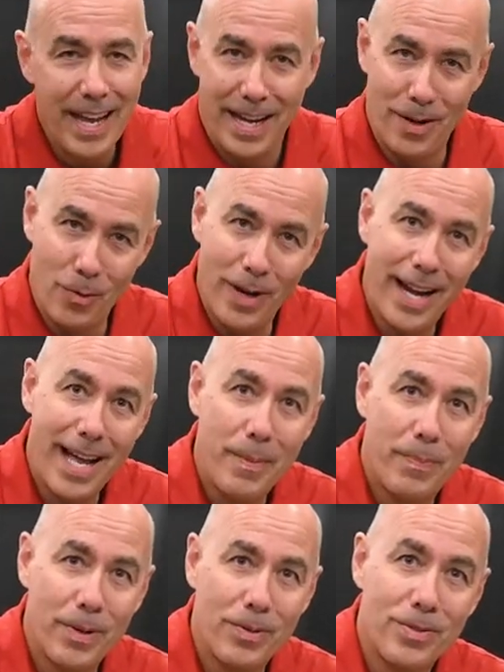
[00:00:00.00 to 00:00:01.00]
And when
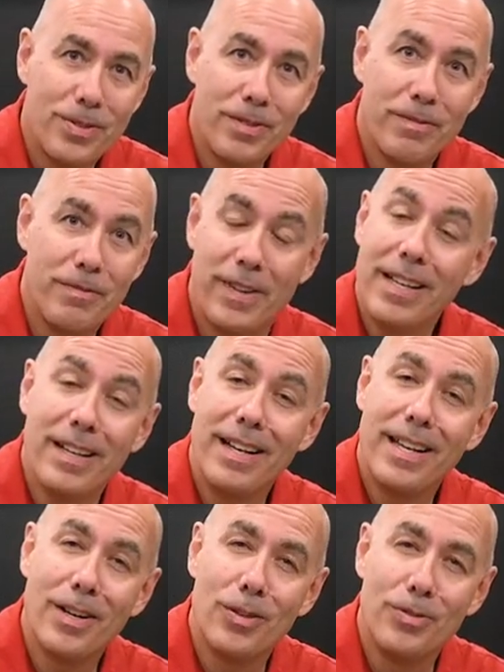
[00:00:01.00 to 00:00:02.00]
I post a
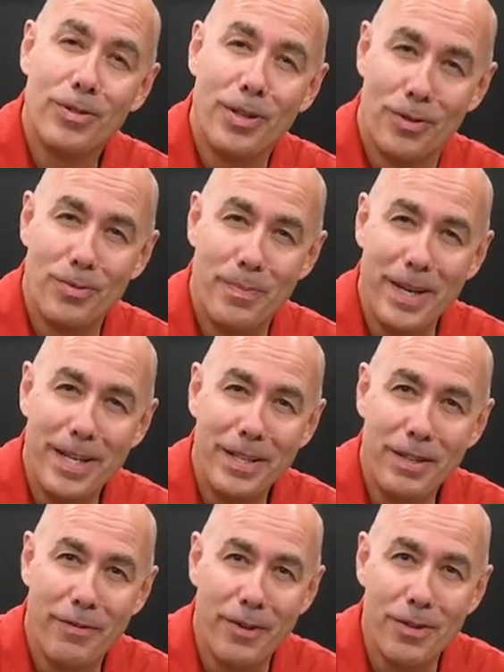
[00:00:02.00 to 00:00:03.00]
video, you'll be
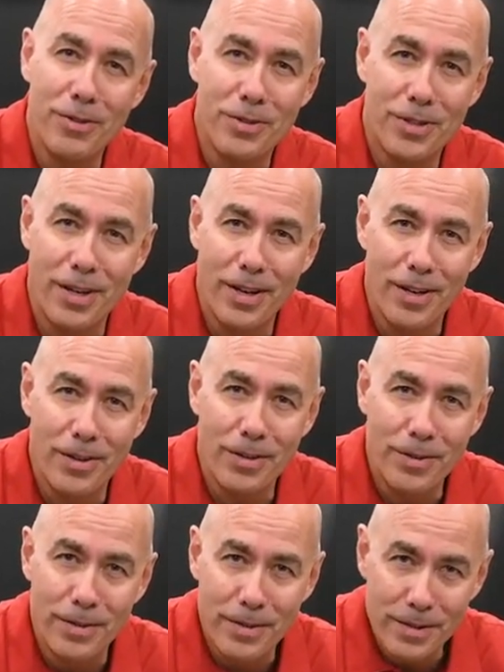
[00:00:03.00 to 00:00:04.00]
the first to know.